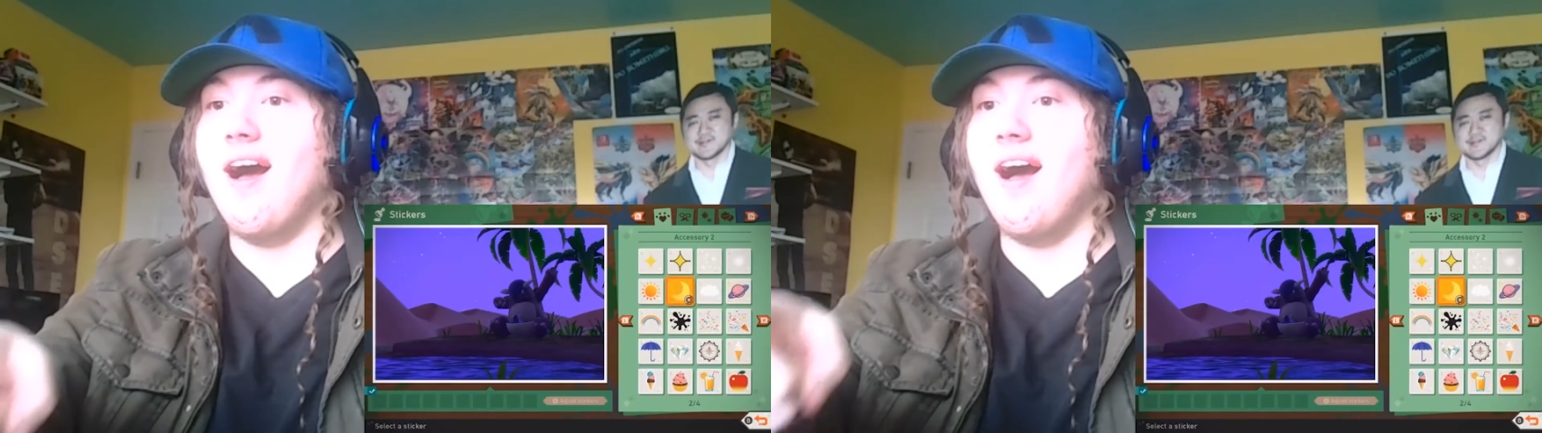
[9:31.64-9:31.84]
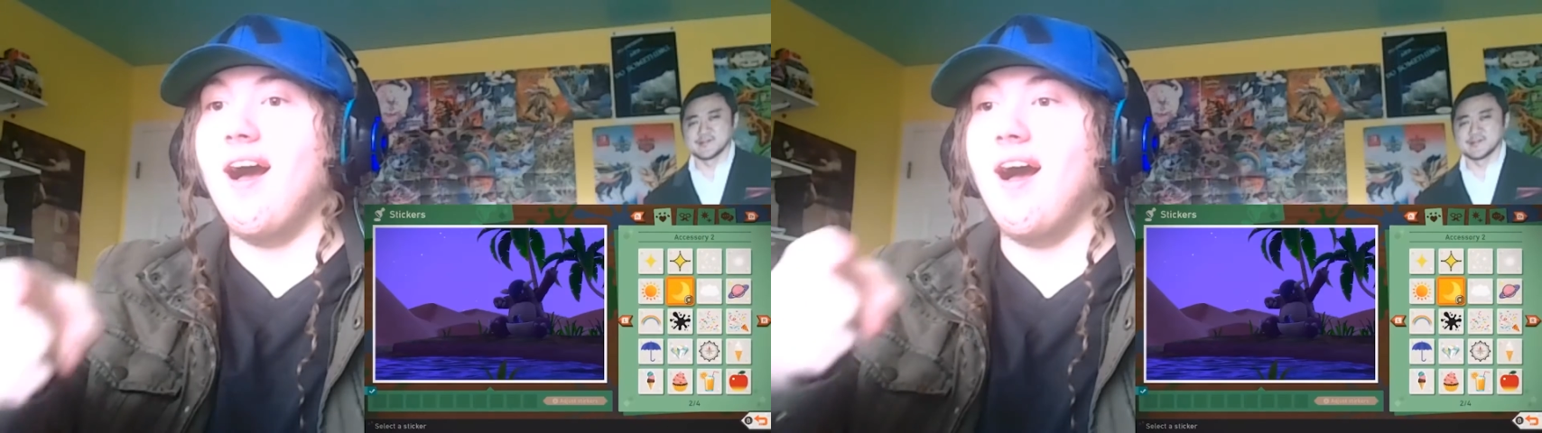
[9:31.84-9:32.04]

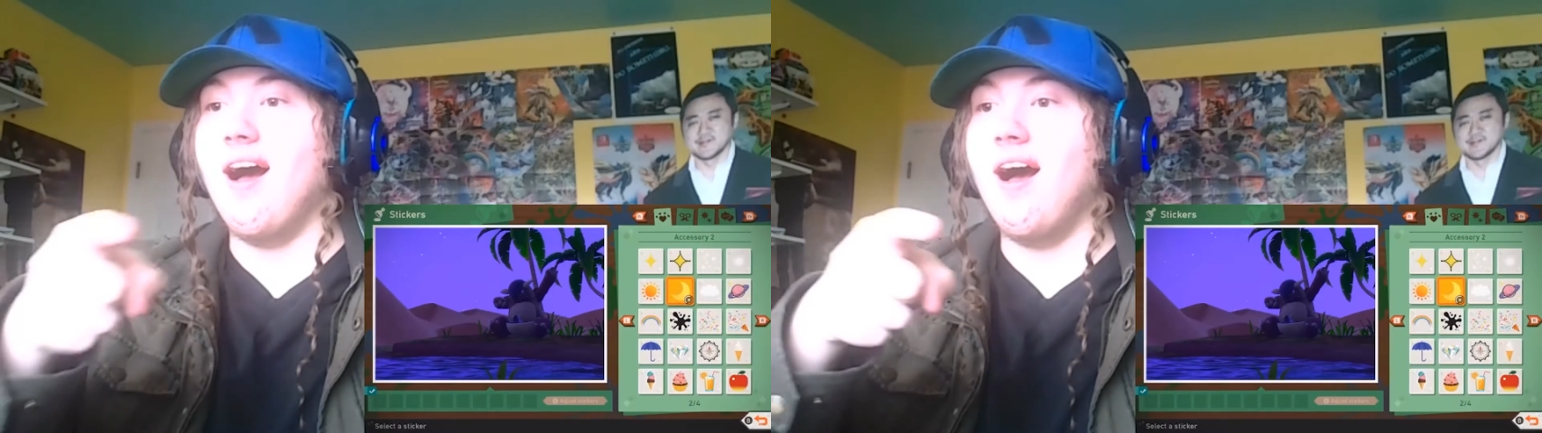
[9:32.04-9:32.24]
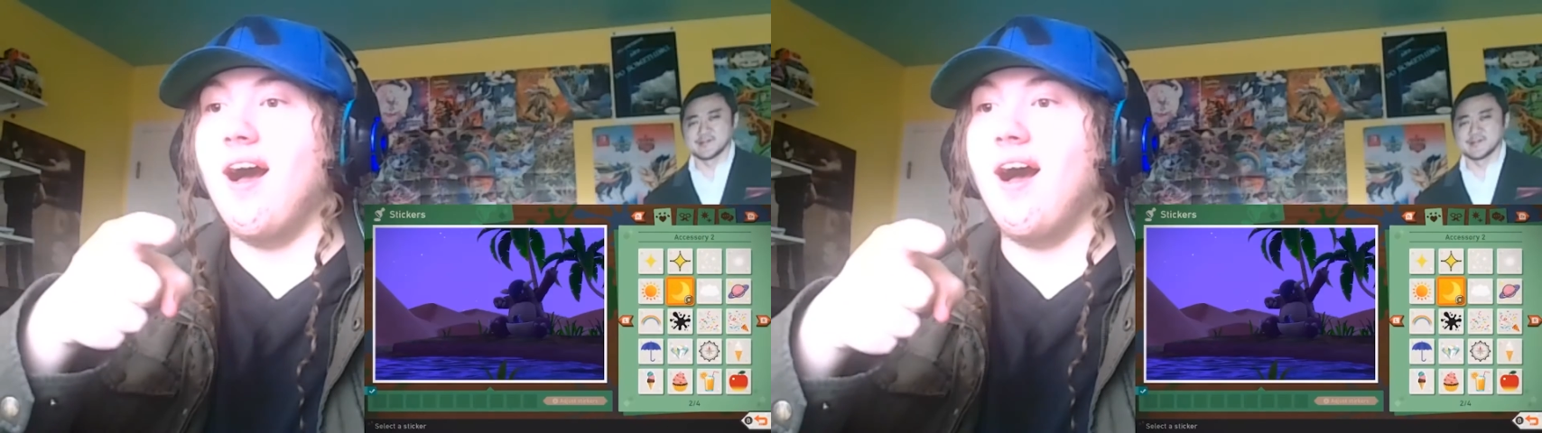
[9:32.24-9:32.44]

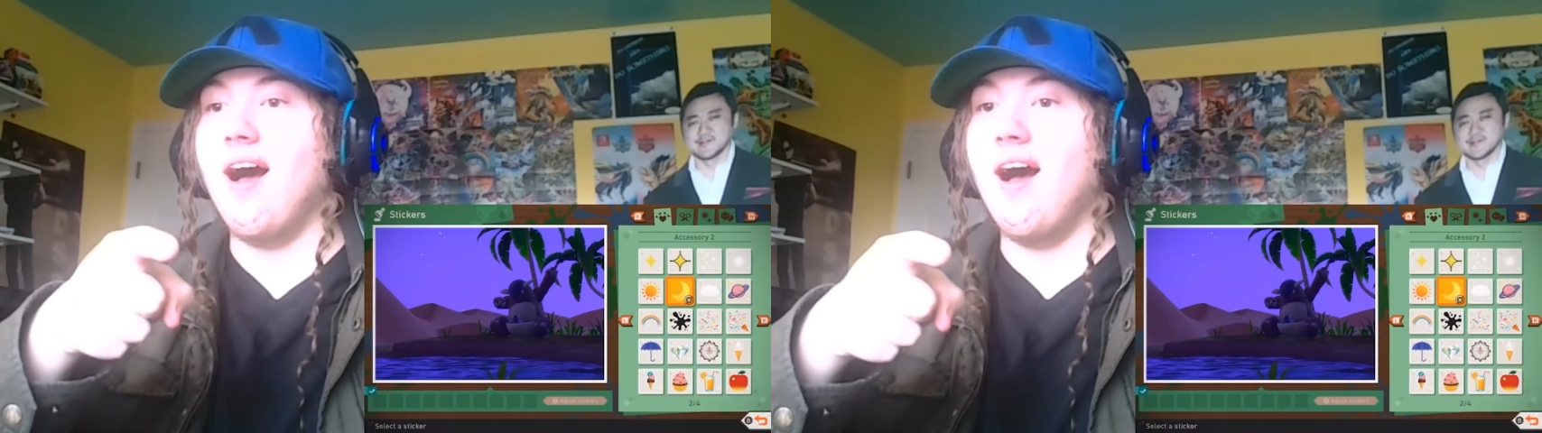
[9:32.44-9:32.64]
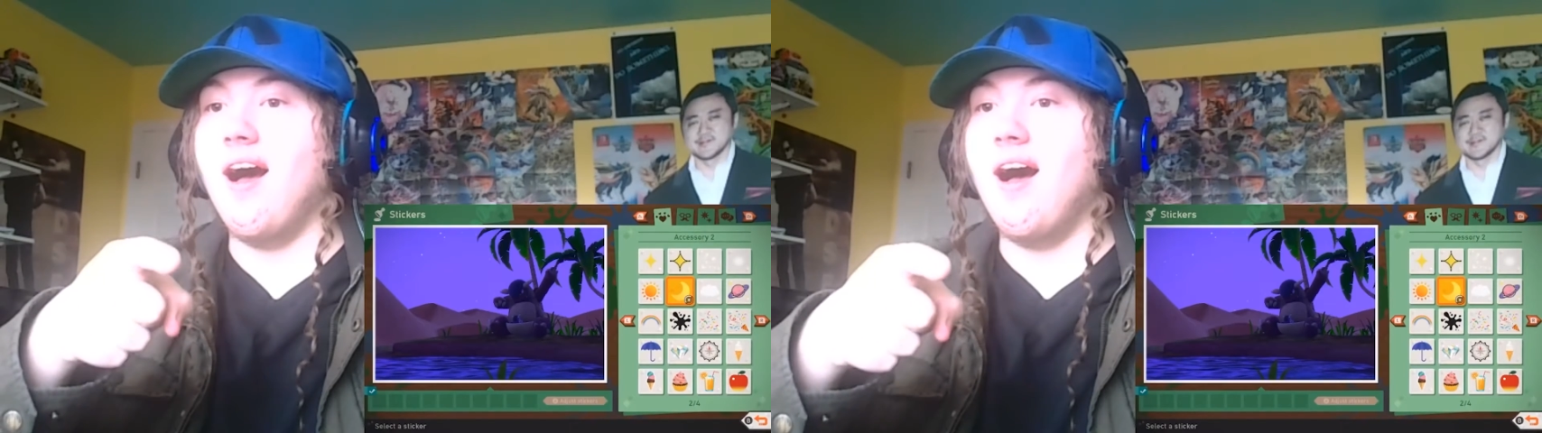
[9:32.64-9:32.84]

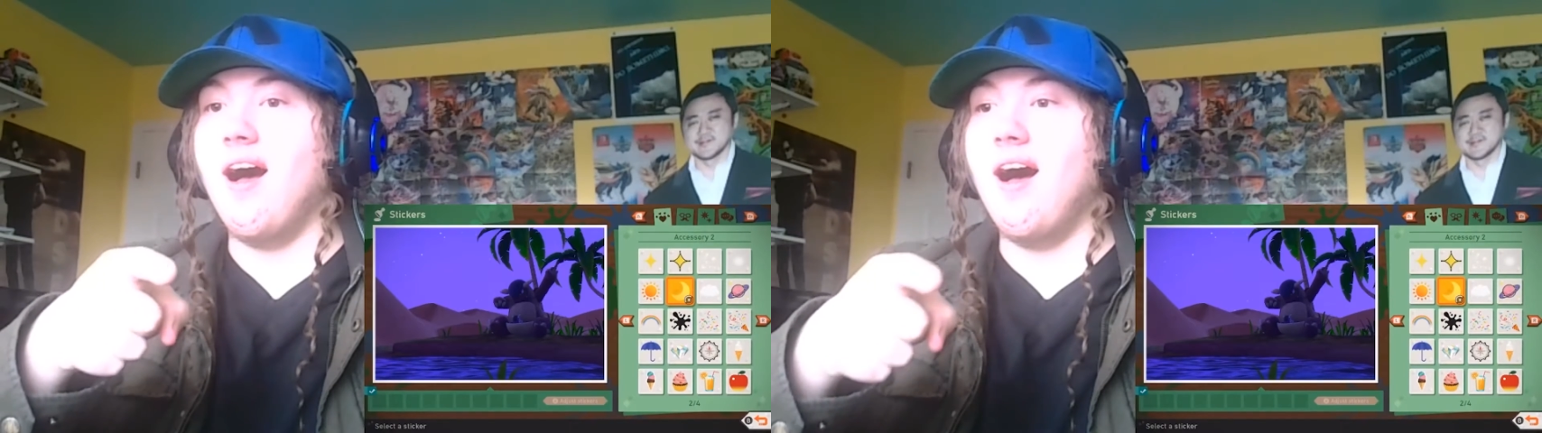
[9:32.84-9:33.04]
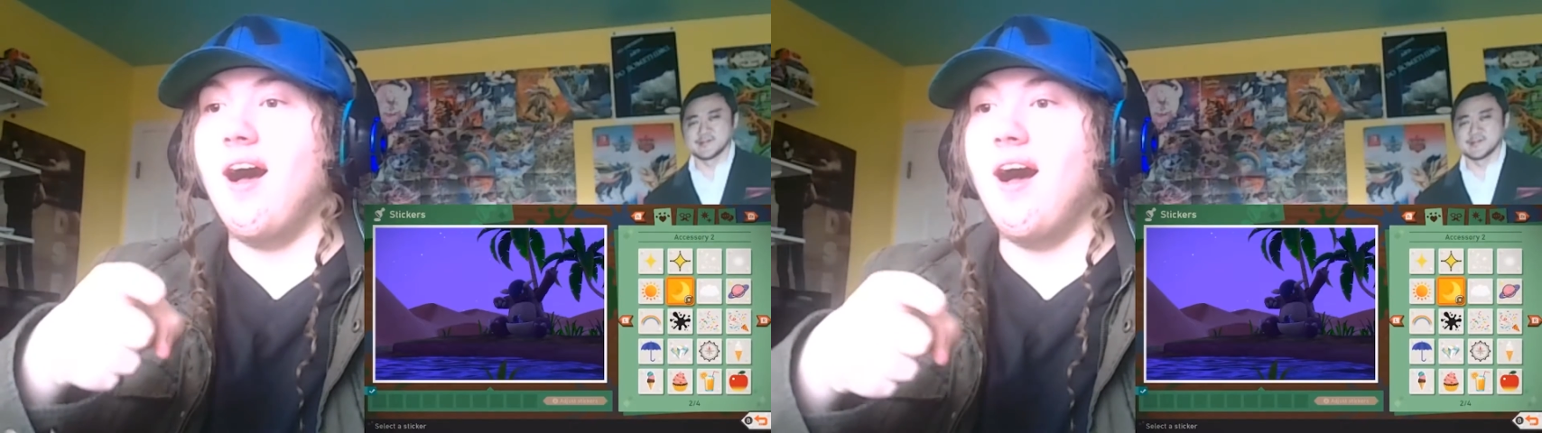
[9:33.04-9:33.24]

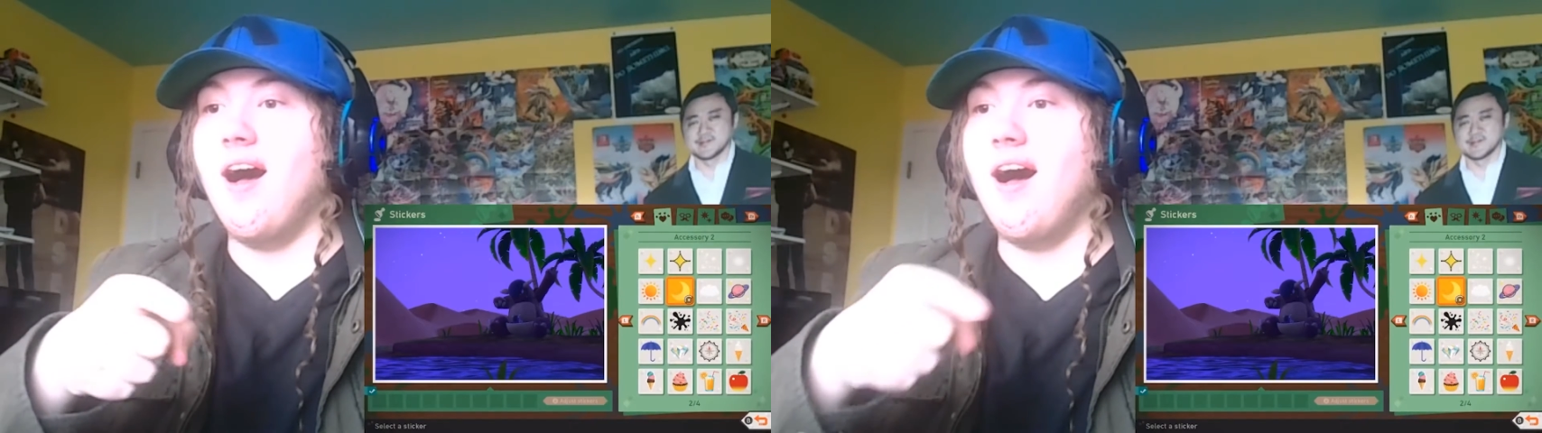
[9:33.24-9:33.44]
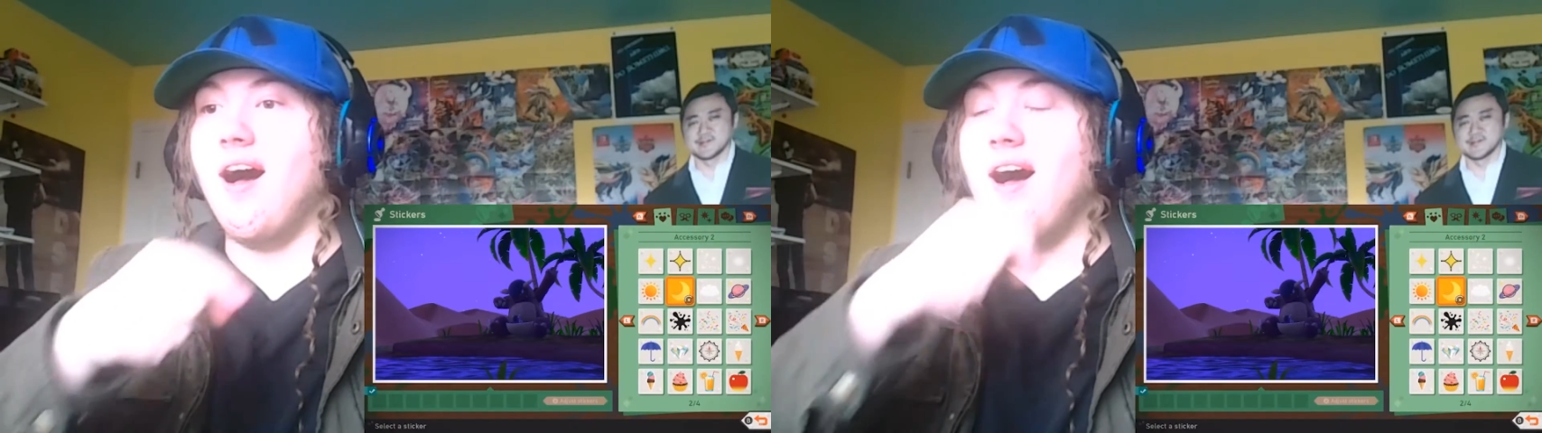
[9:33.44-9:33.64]

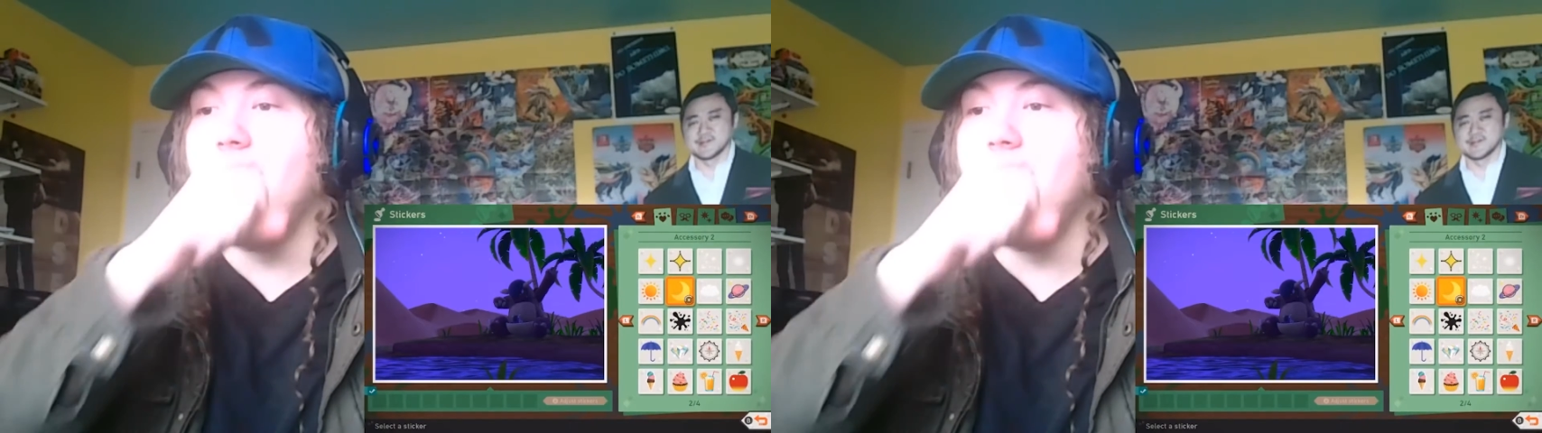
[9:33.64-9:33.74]
Nobody speaks.